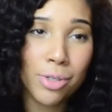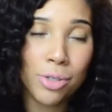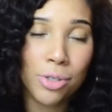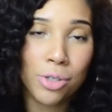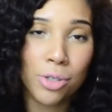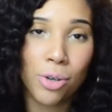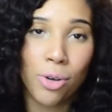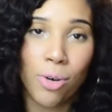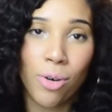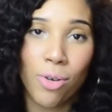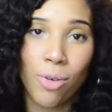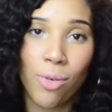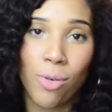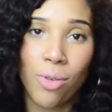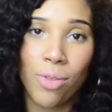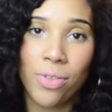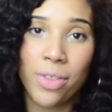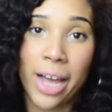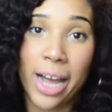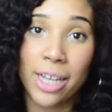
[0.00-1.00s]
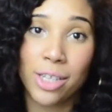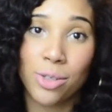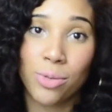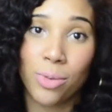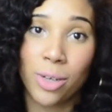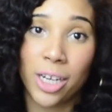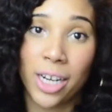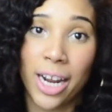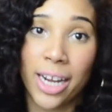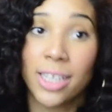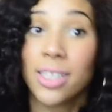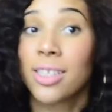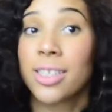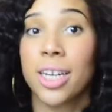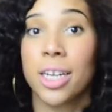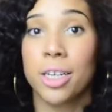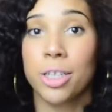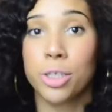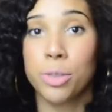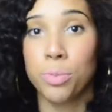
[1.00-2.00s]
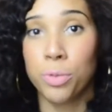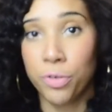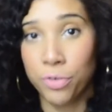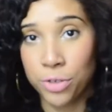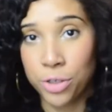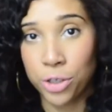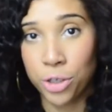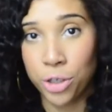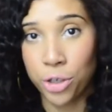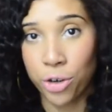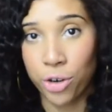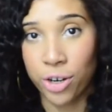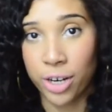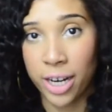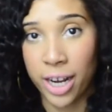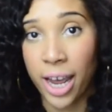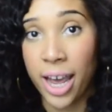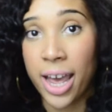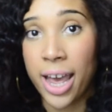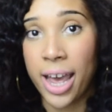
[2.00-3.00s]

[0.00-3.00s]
So that's when I decided to move to New York